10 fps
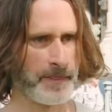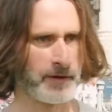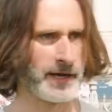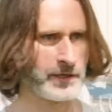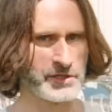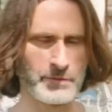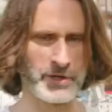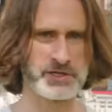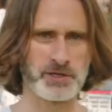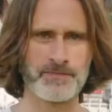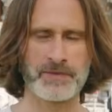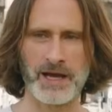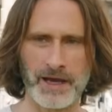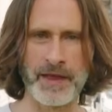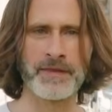right? Because she wanted to.
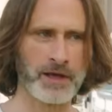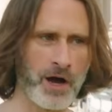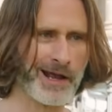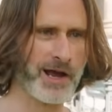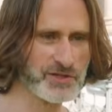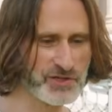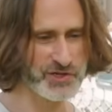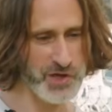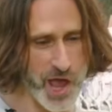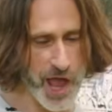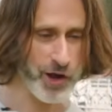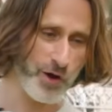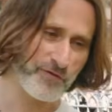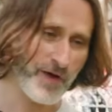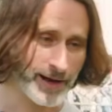And then the guy goes and says, hey, I
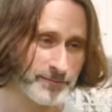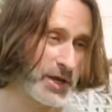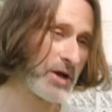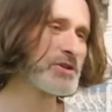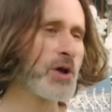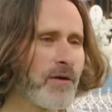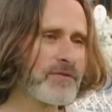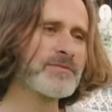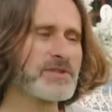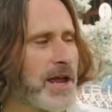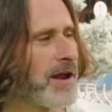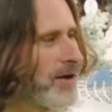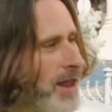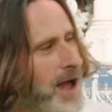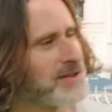got a fucking blowjob from
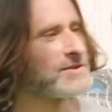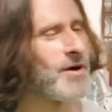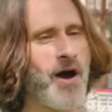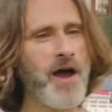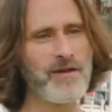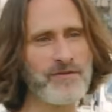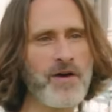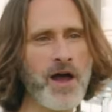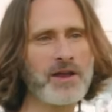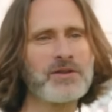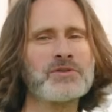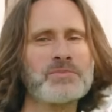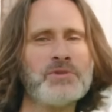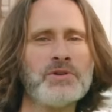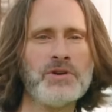Sarah last night, and fucking it
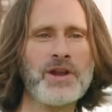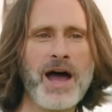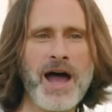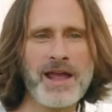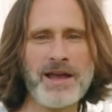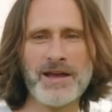was pretty good, eh?